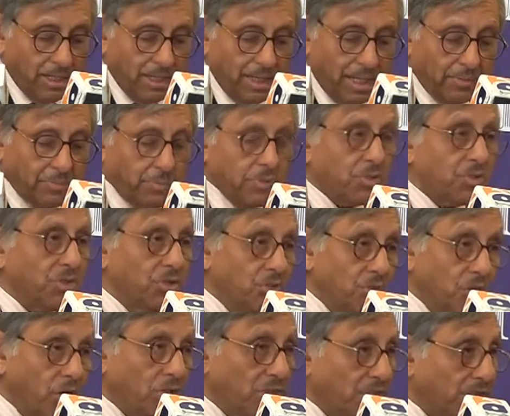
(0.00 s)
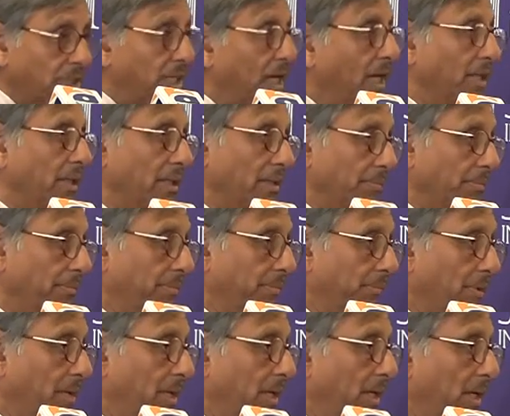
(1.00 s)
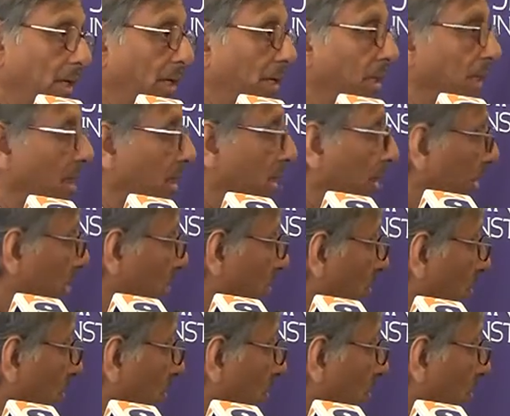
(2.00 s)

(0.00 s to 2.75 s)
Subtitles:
That was not done in the year